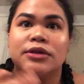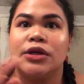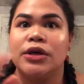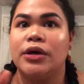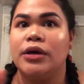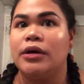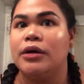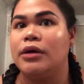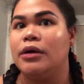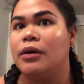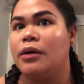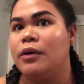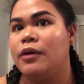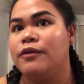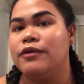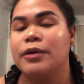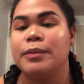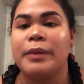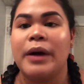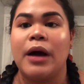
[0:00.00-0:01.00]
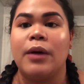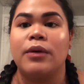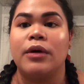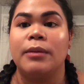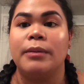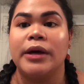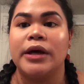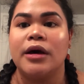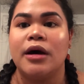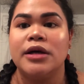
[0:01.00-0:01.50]
to
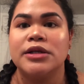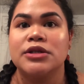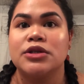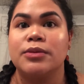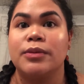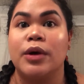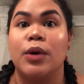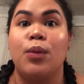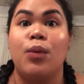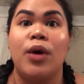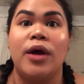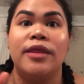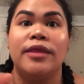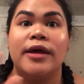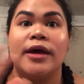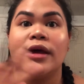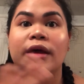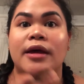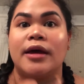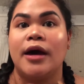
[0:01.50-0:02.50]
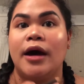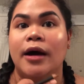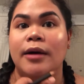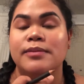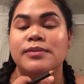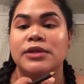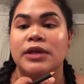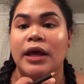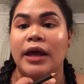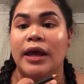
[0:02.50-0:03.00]
overpower my customer when they
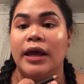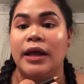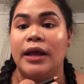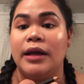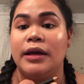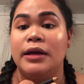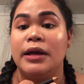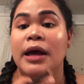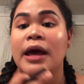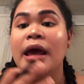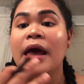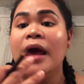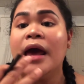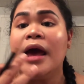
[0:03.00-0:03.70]
comes in.